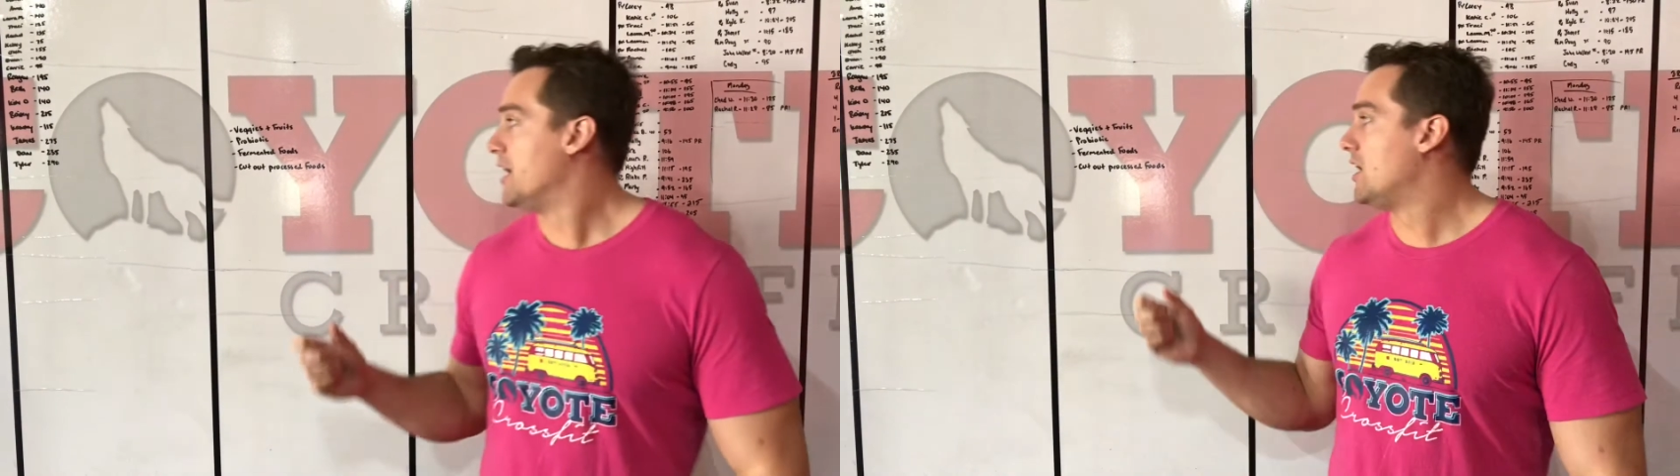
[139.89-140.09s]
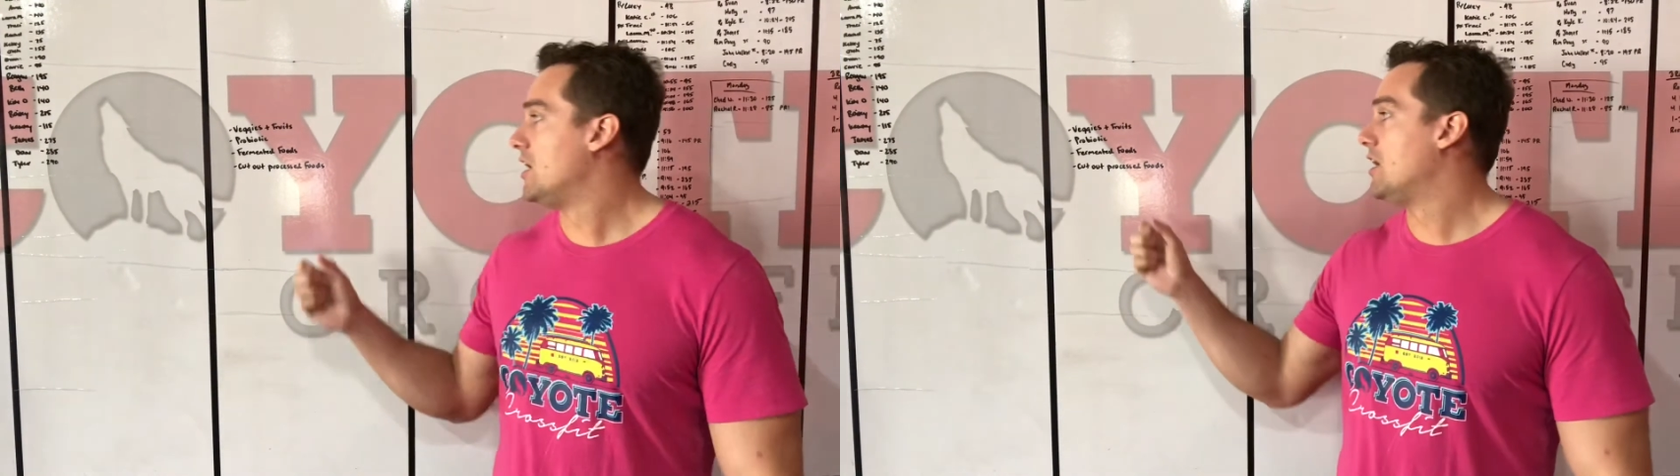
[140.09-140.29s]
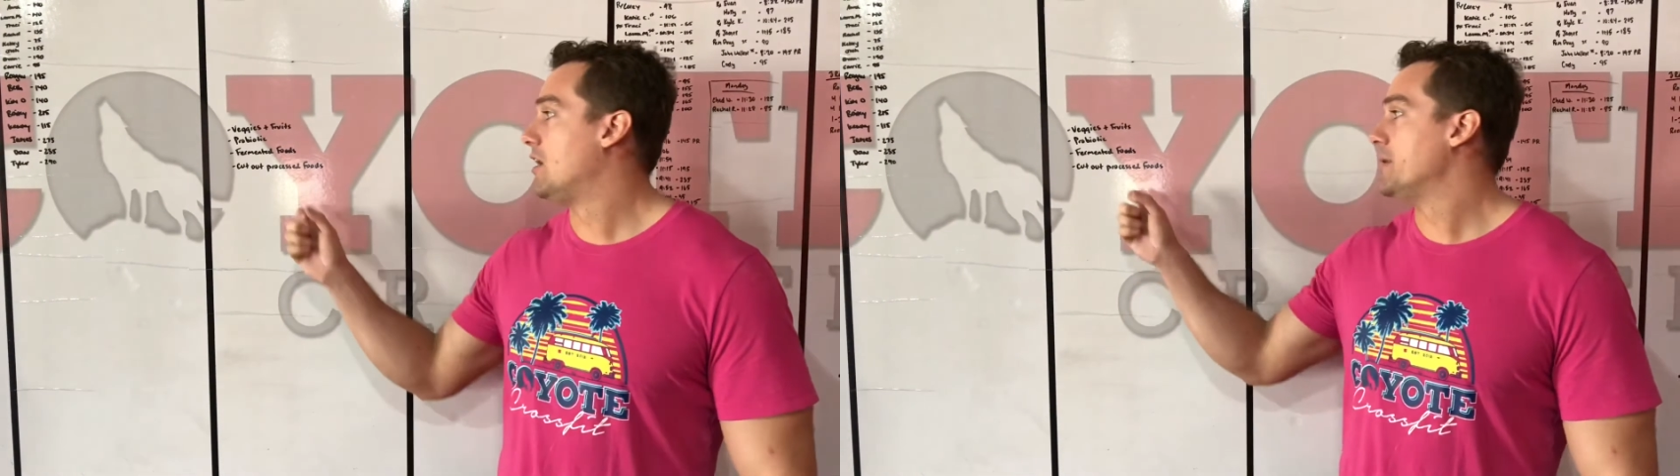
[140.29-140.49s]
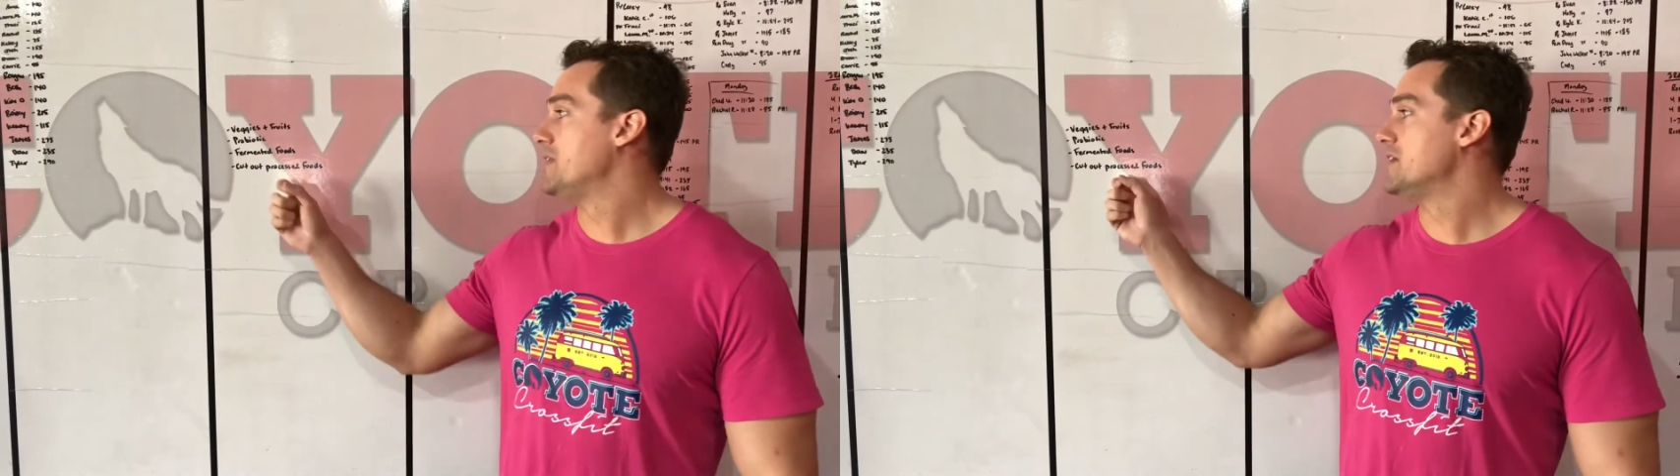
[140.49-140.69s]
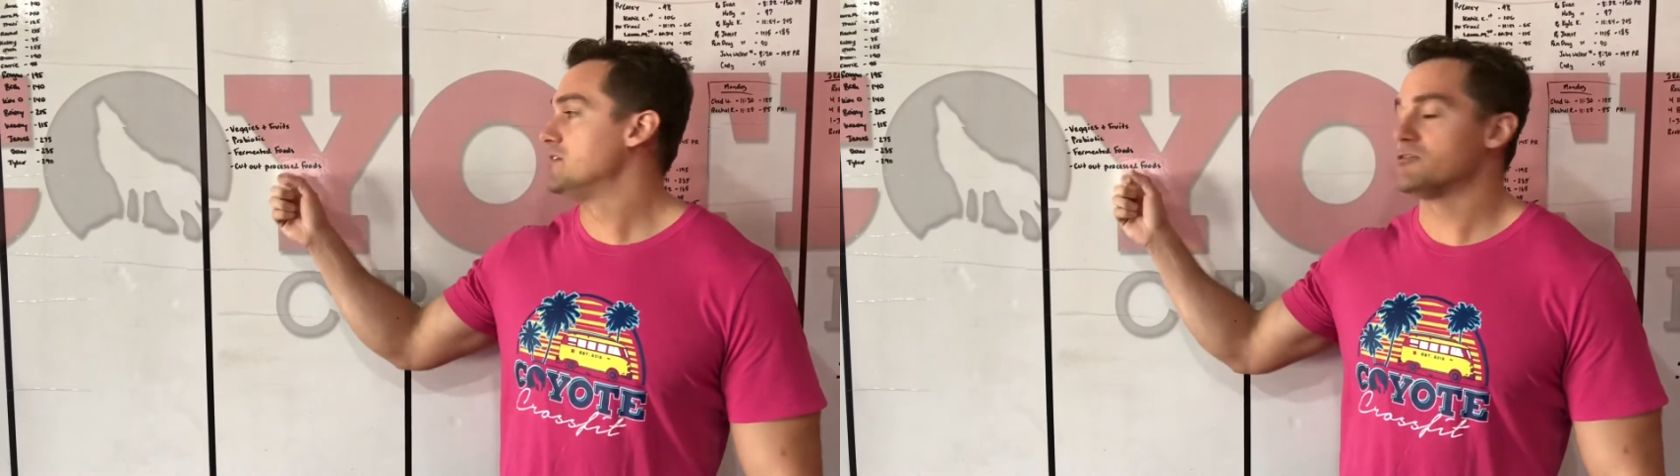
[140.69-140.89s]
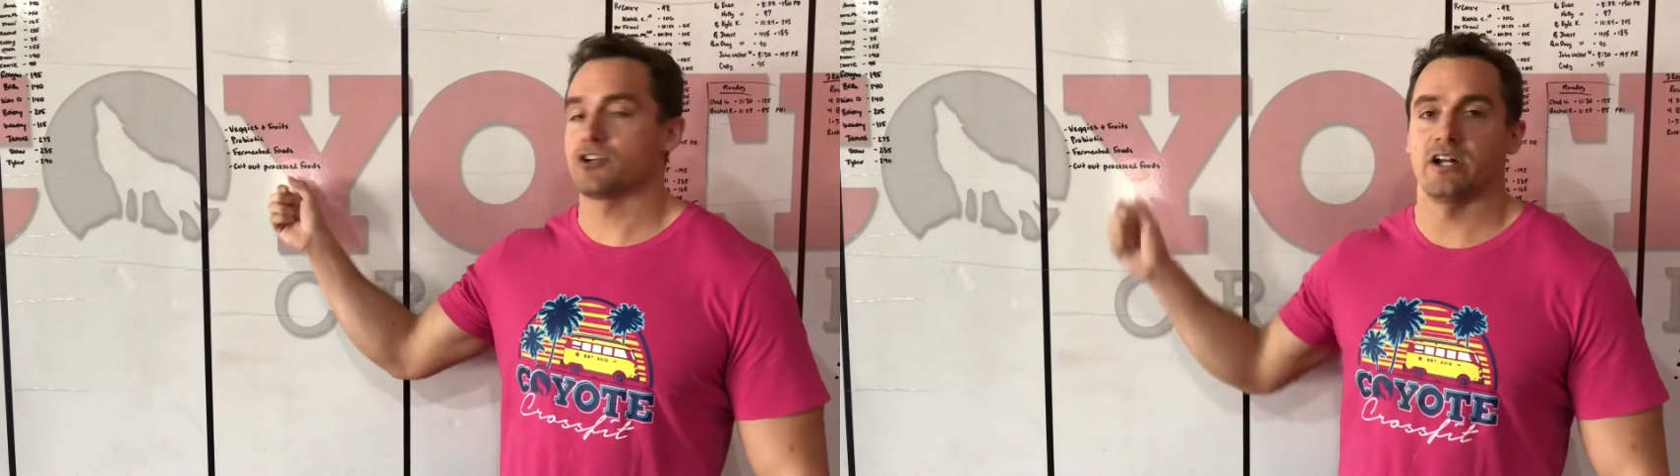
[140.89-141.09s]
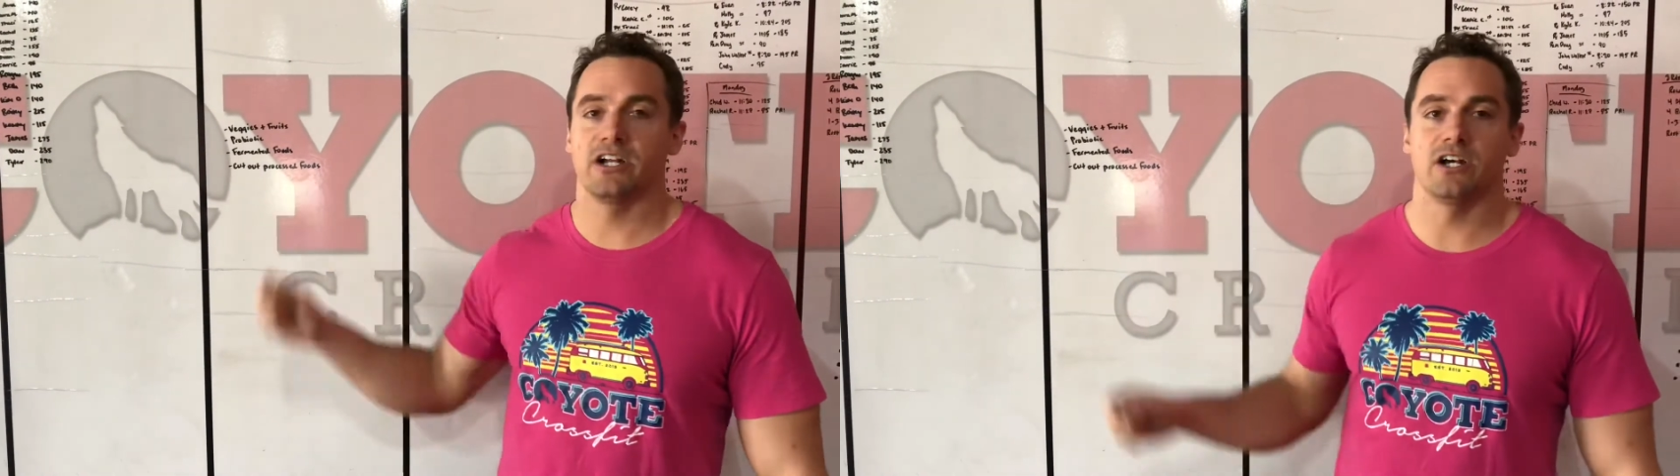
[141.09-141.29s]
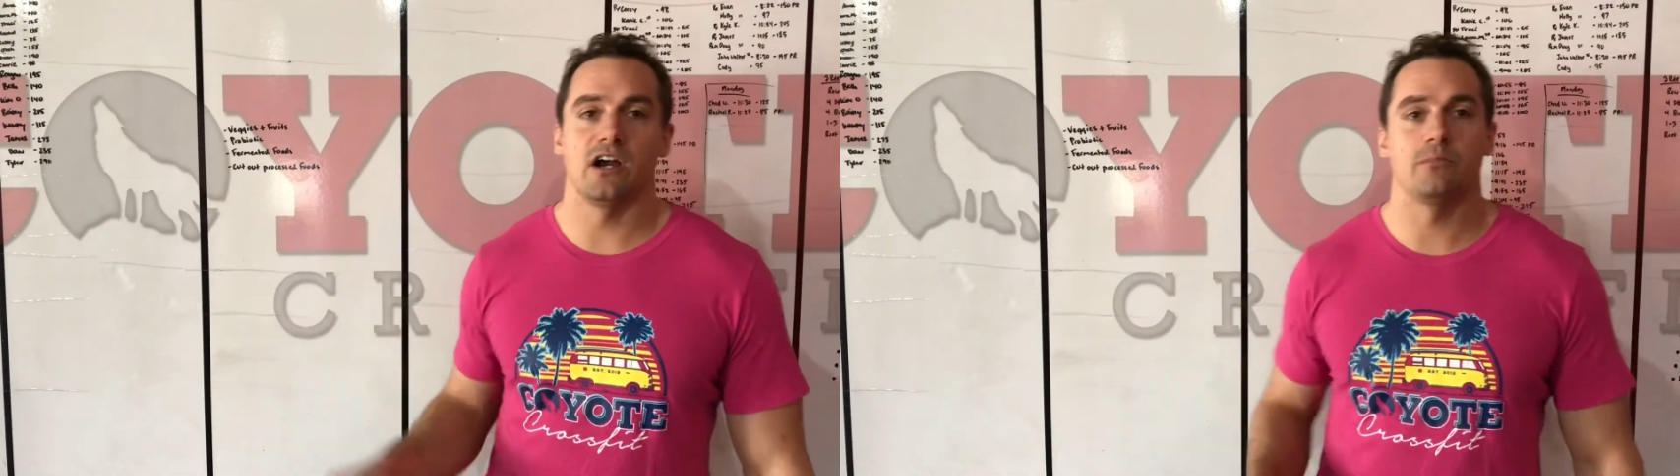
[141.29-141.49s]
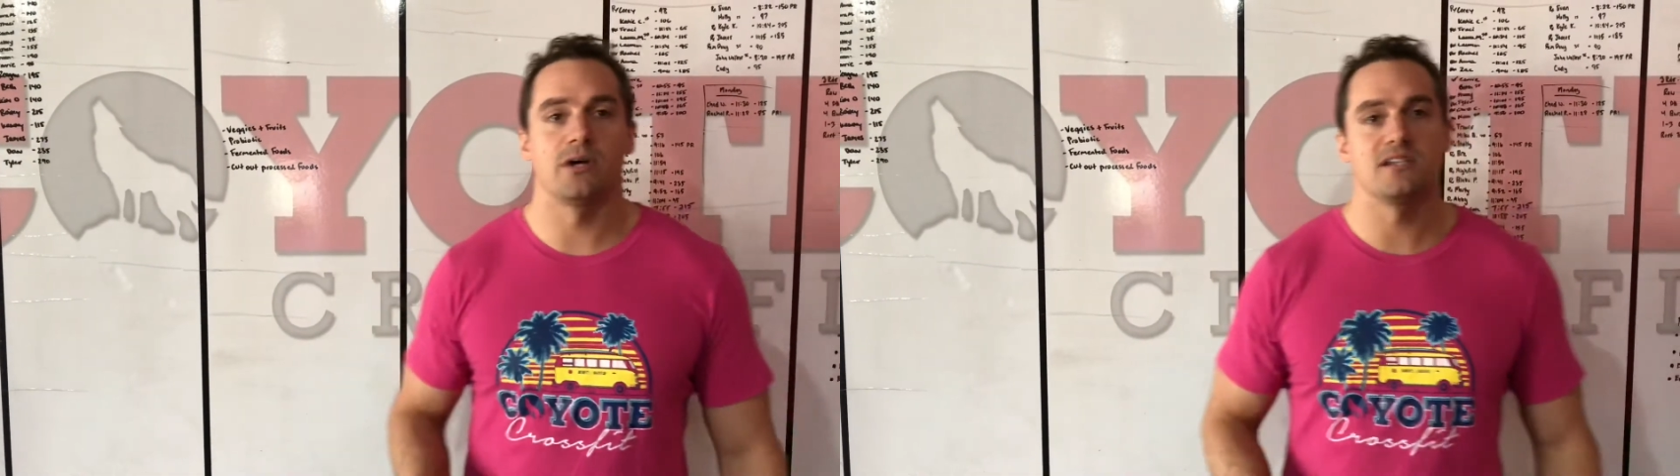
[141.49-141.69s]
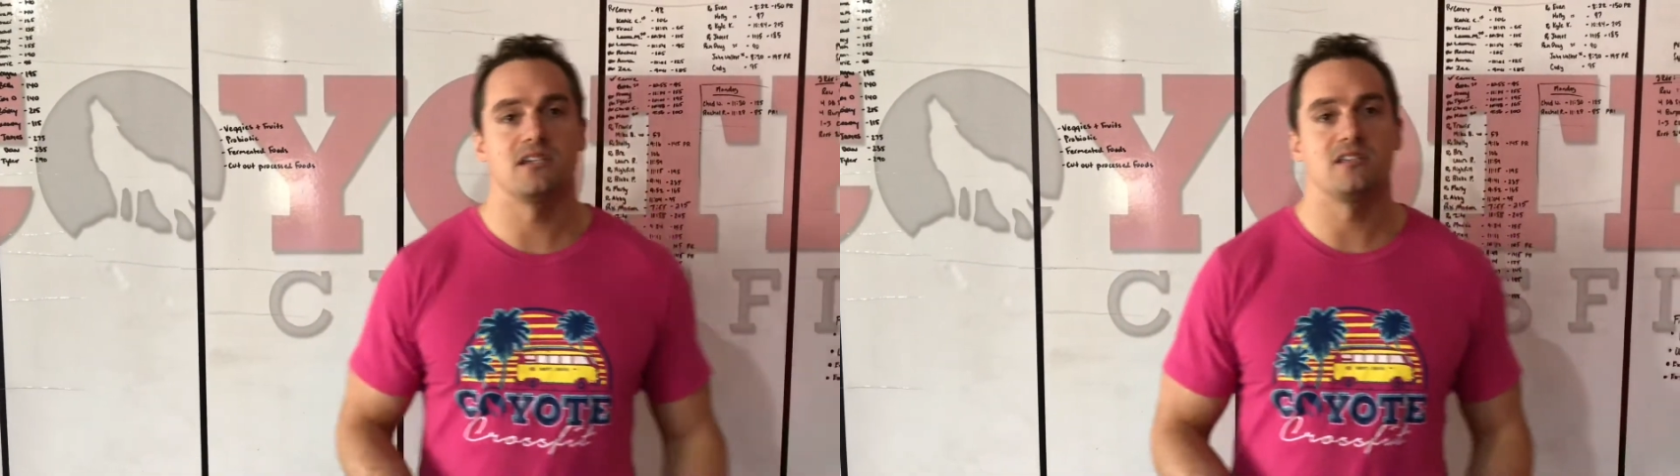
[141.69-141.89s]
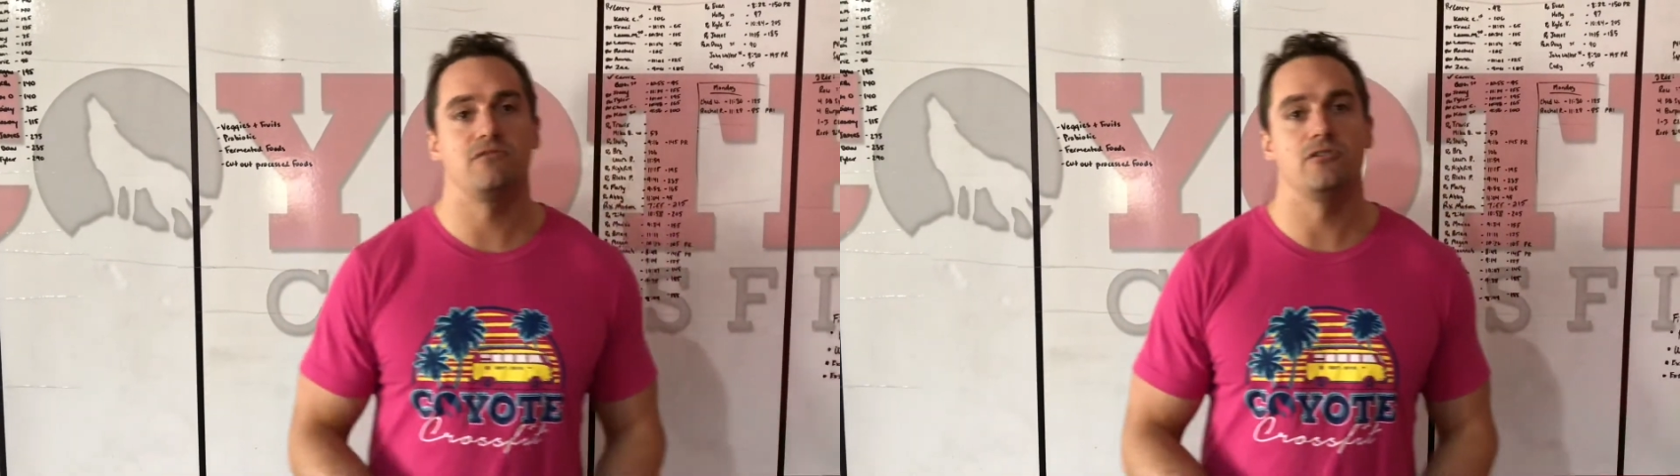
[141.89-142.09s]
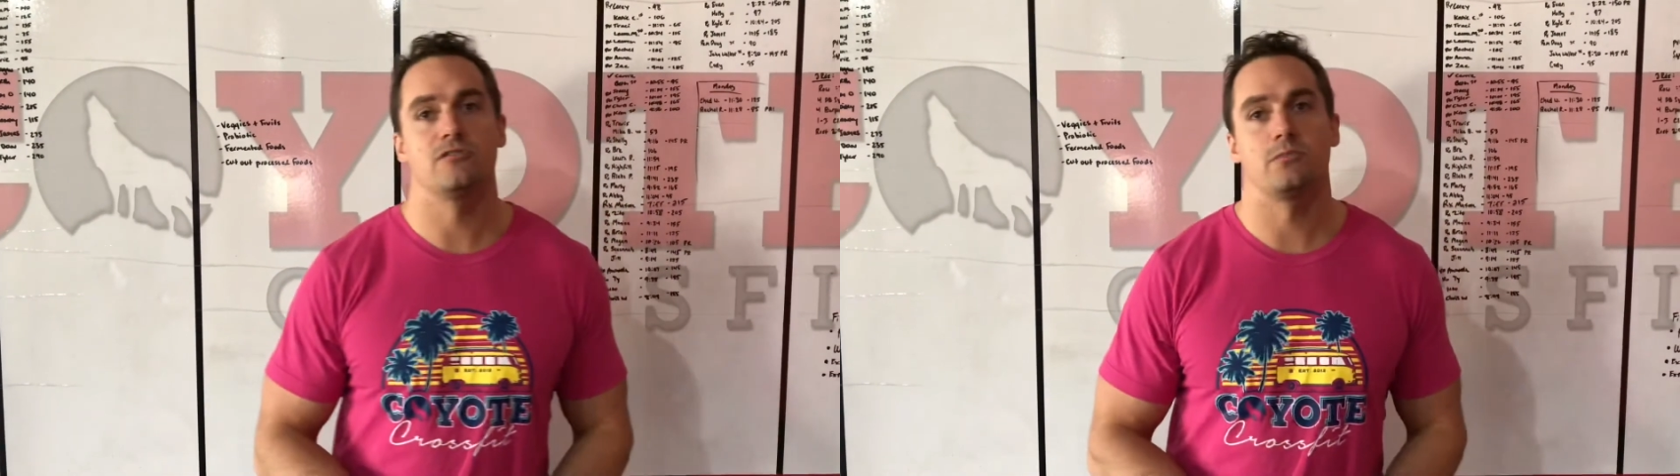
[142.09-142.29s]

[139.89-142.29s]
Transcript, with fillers: Um, and then try to cut out processed foods.